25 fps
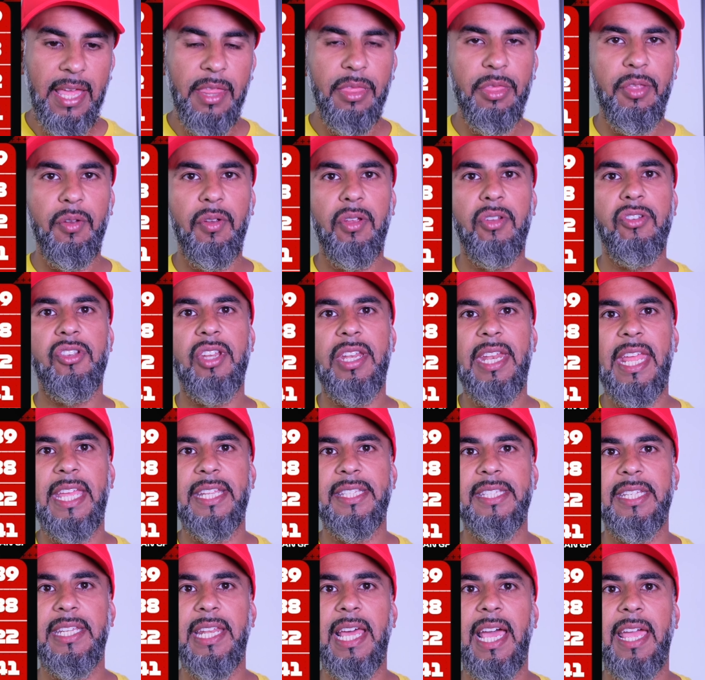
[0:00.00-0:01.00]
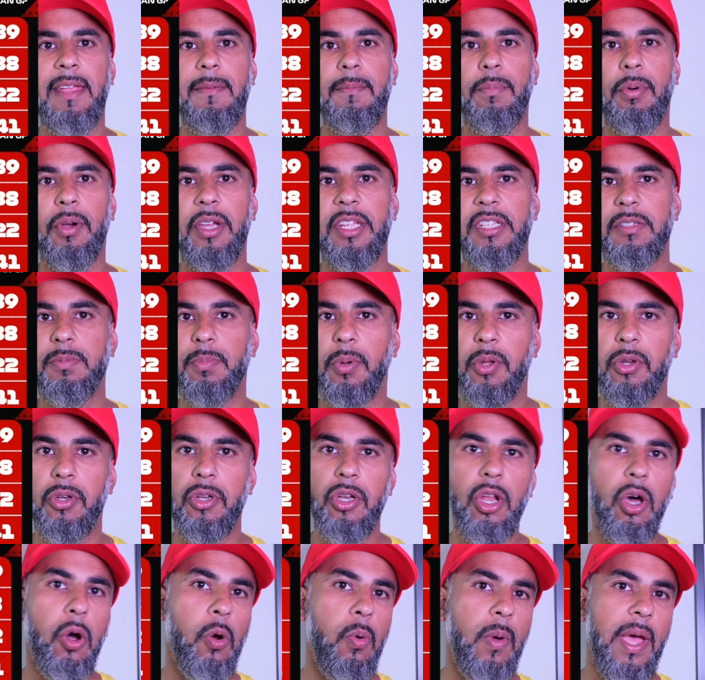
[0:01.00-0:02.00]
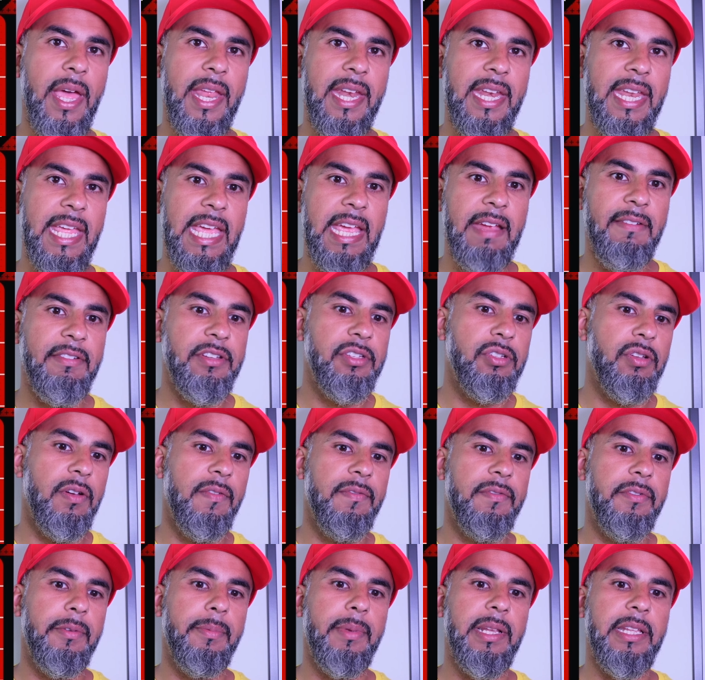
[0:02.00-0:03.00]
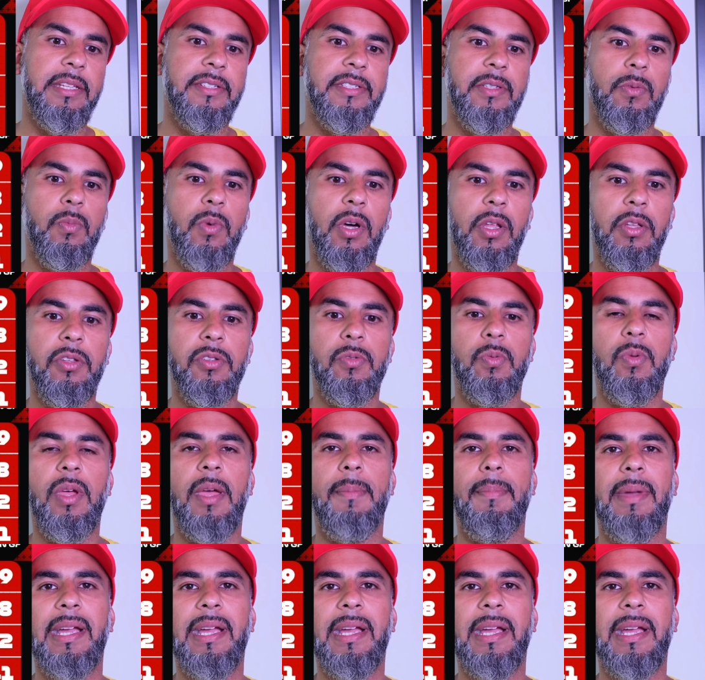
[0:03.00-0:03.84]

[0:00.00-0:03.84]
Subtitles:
389 points, but nowhere near as comfortable as they once were.